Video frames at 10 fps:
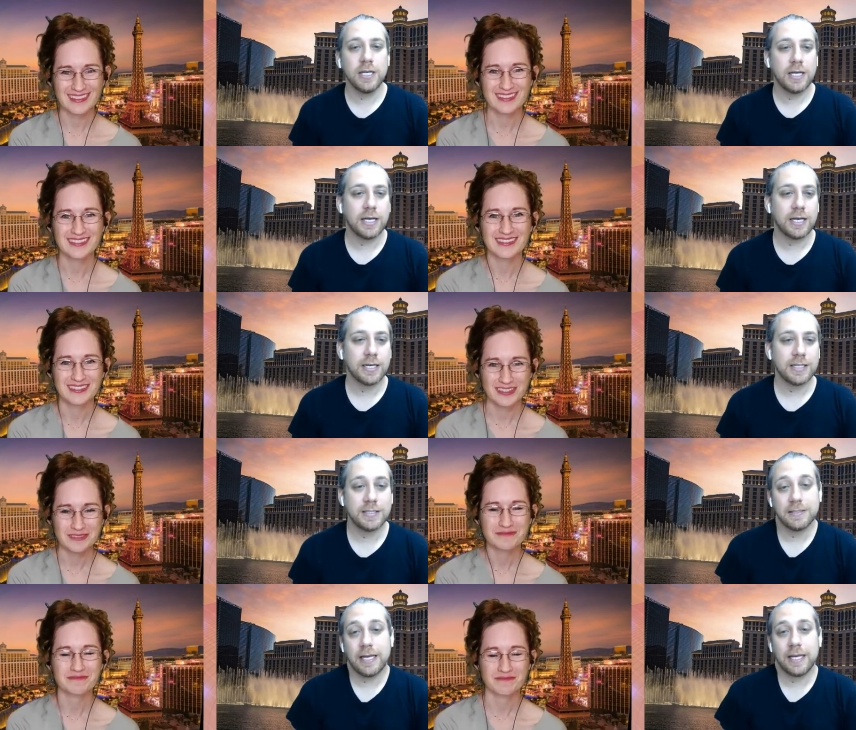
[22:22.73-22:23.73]

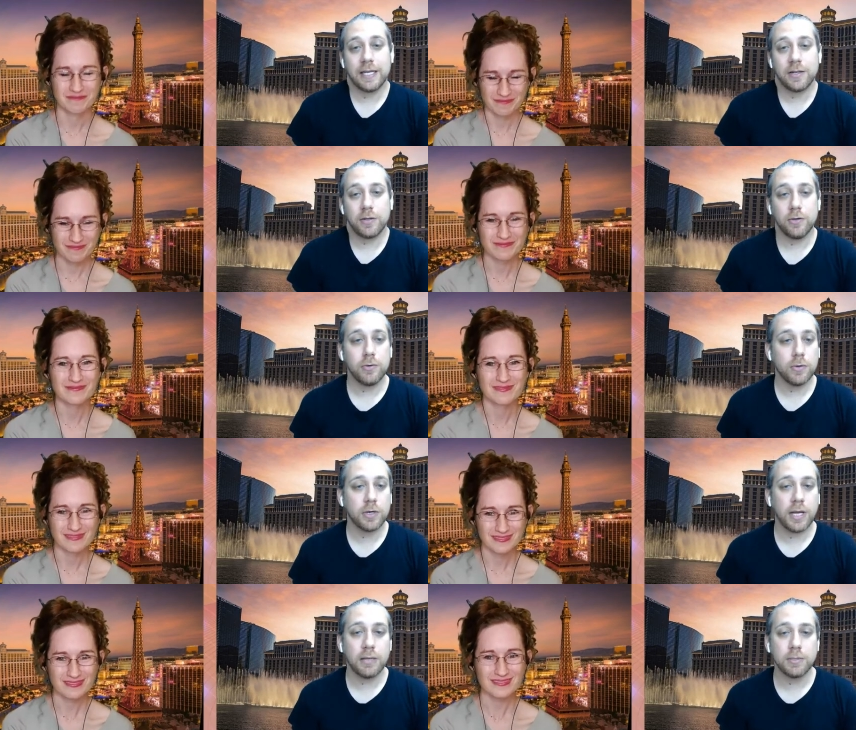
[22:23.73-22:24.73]
Speaker 1: And you are
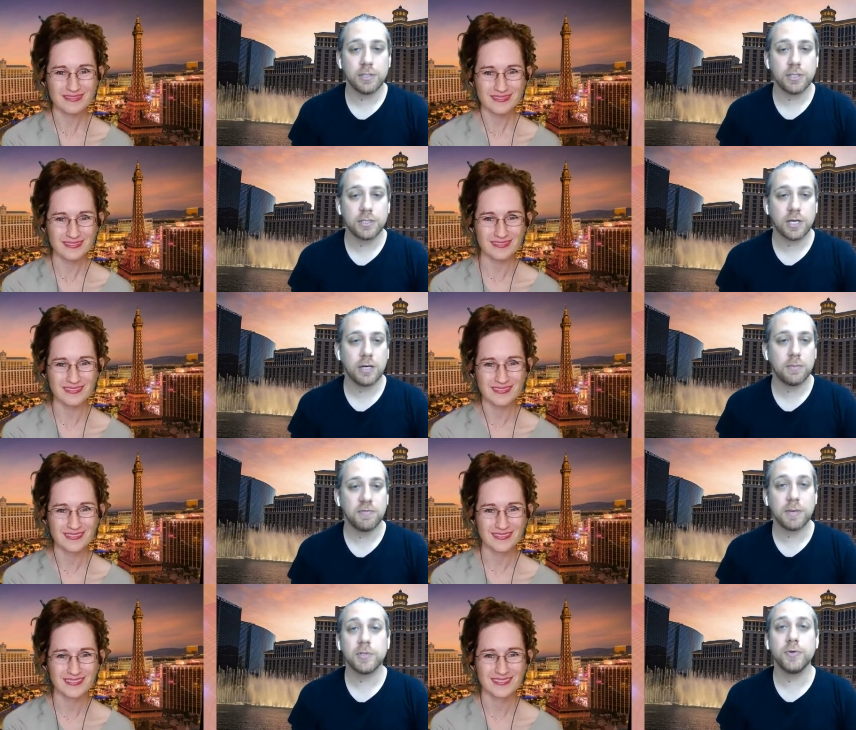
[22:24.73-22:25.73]
able to just come, if
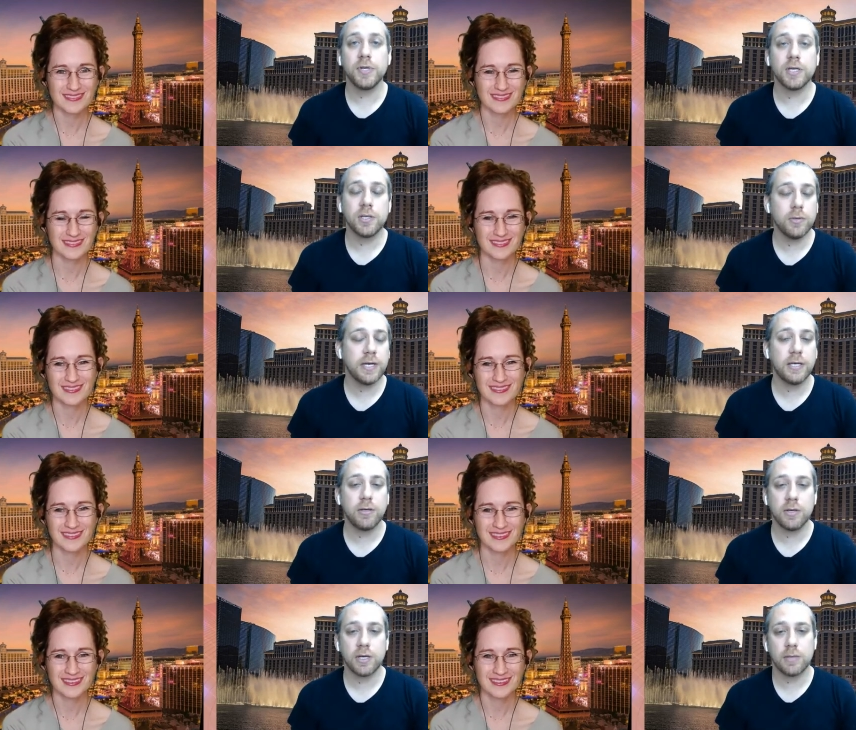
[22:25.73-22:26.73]
I'm doing a QA, you
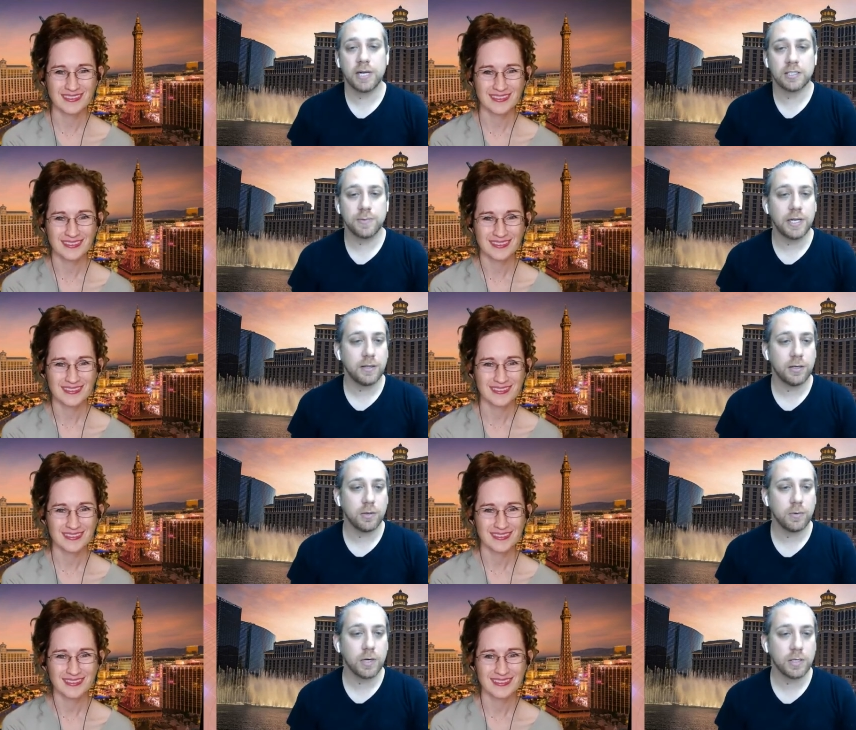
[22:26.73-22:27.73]
can come and ask me anything you
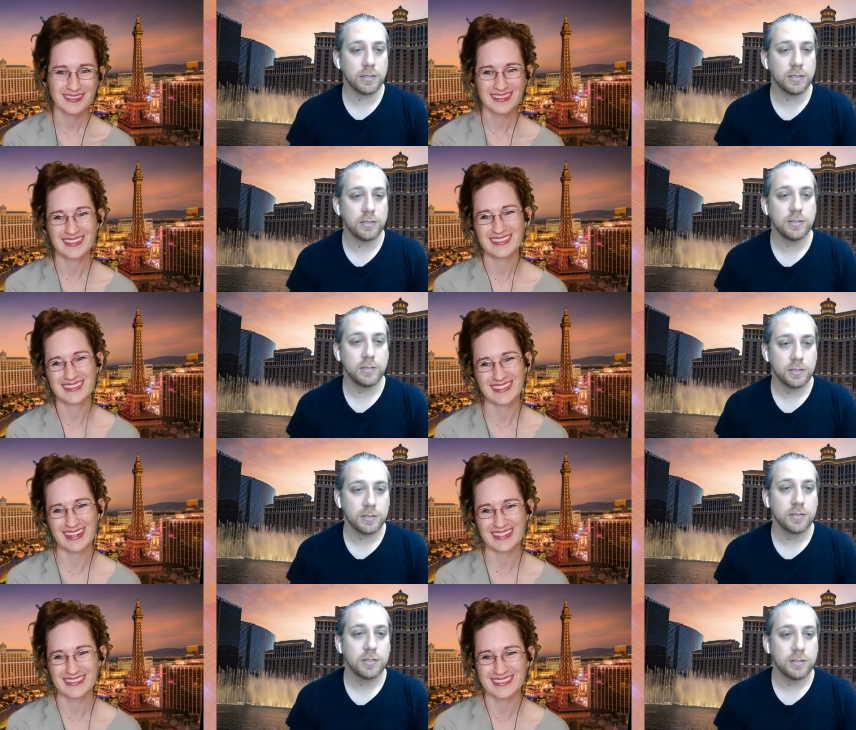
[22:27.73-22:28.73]
want.
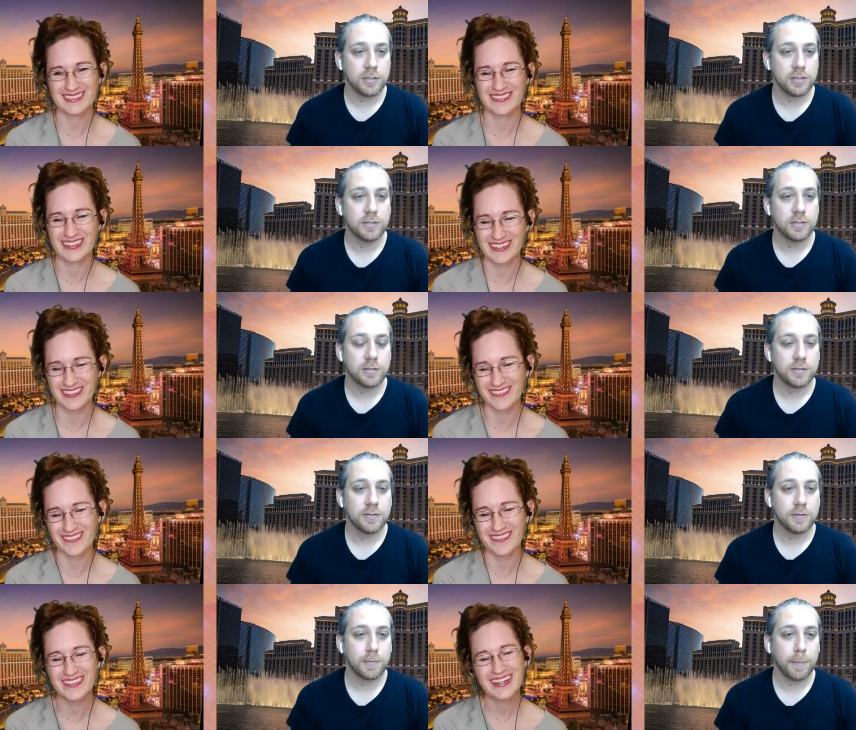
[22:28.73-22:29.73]
Speaker 2: Nice. Very
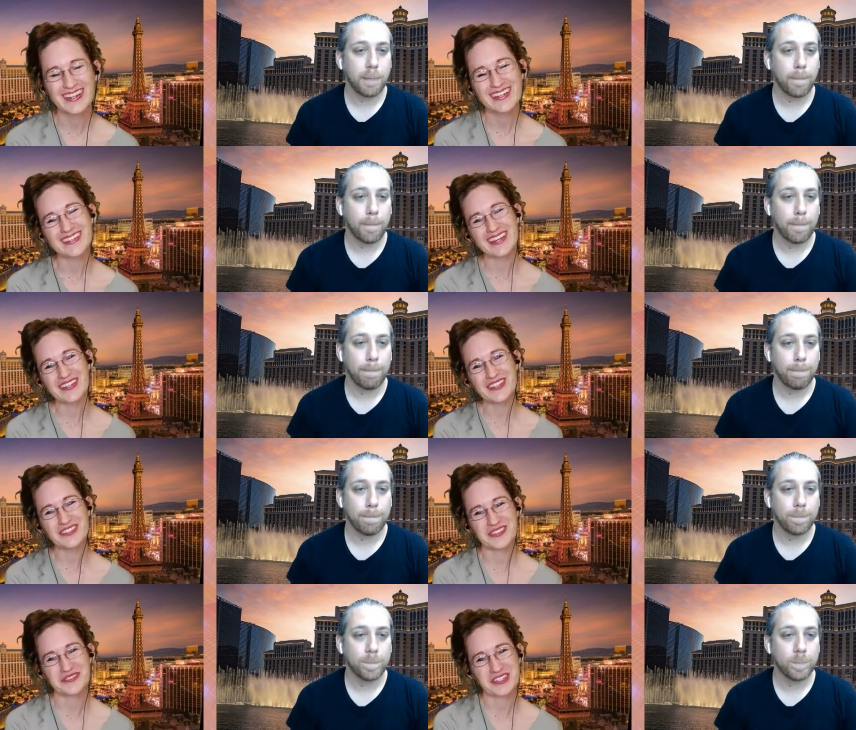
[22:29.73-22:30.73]
cool. Thank you
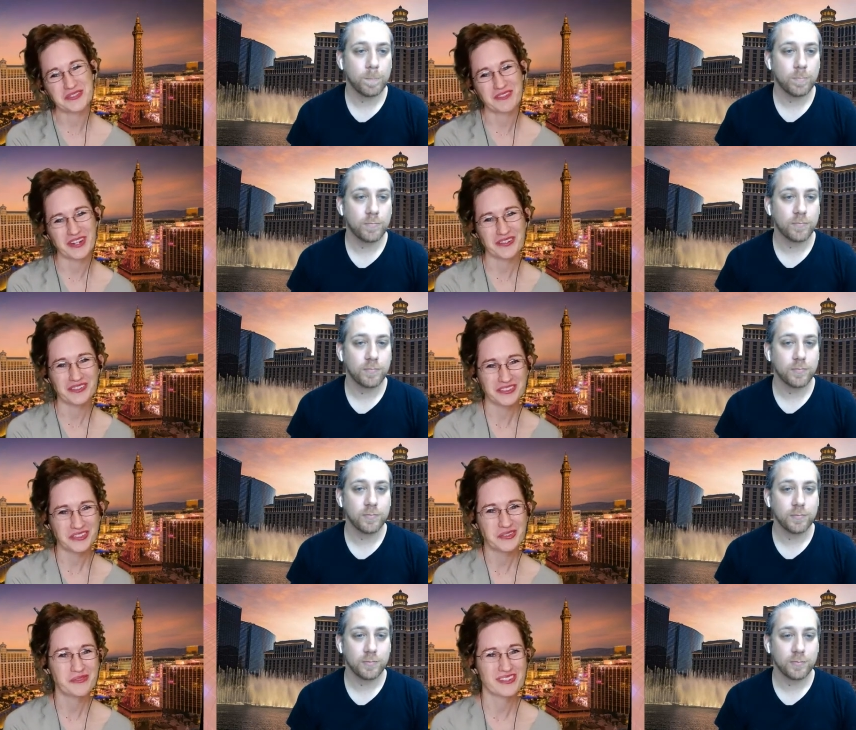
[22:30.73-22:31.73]
so much, Marc. Really
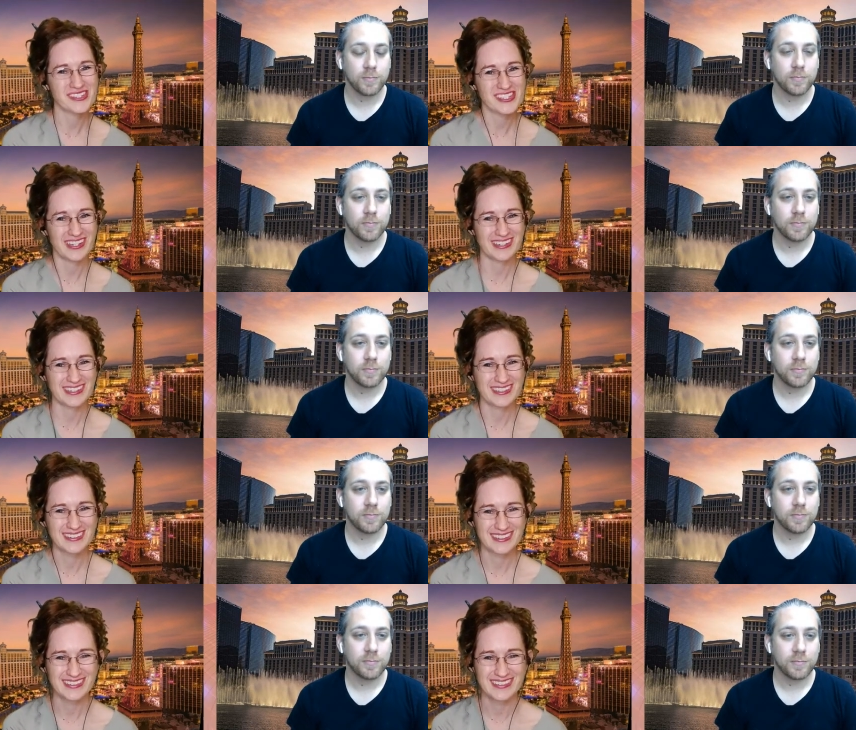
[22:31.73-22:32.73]
do appreciate it.
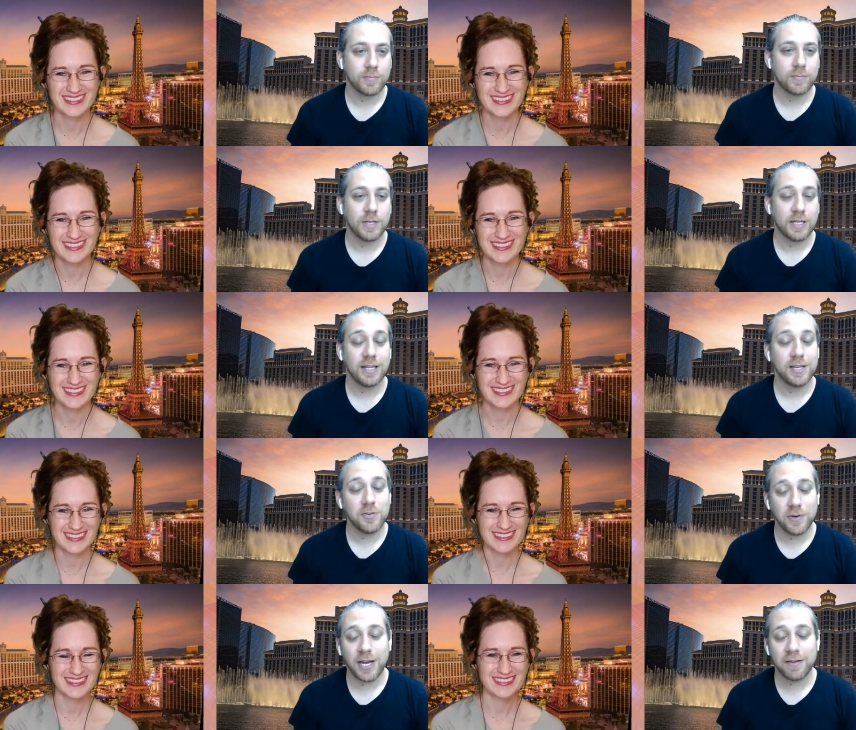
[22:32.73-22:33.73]
Speaker 1: Thank you
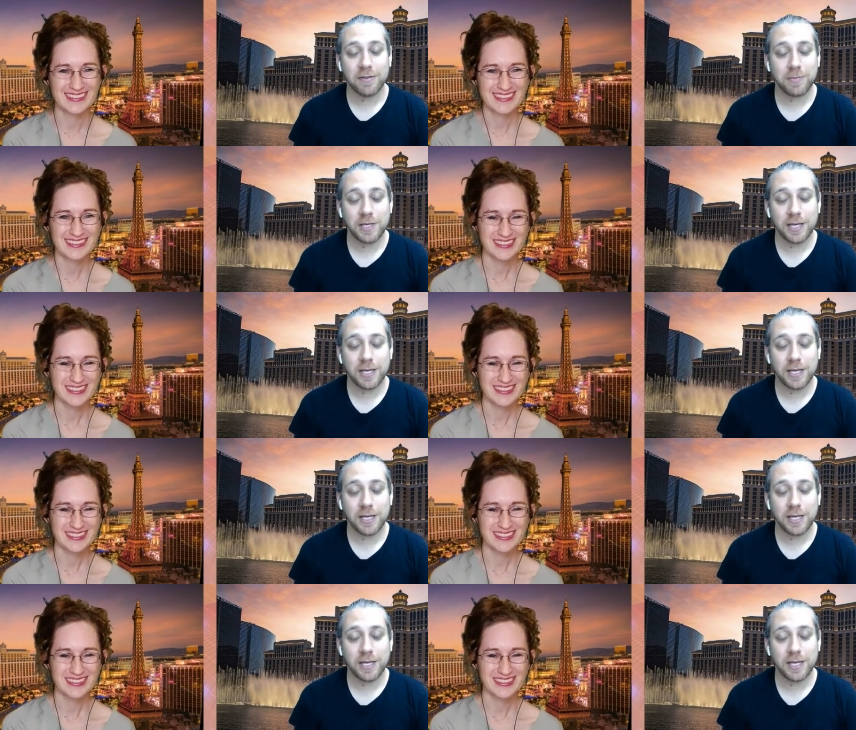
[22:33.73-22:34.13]
for having me,